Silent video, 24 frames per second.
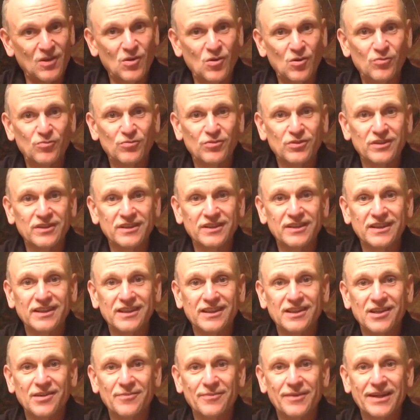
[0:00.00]
hopefully uh,
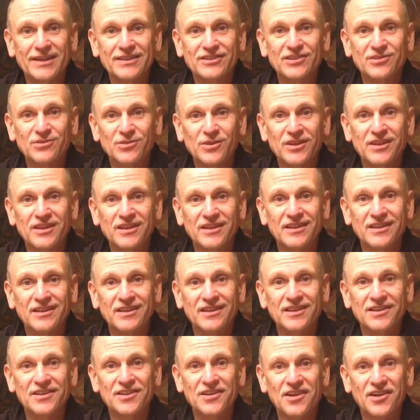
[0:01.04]
come at you with uh,
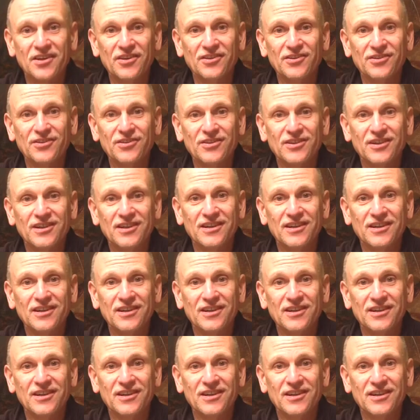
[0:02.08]
another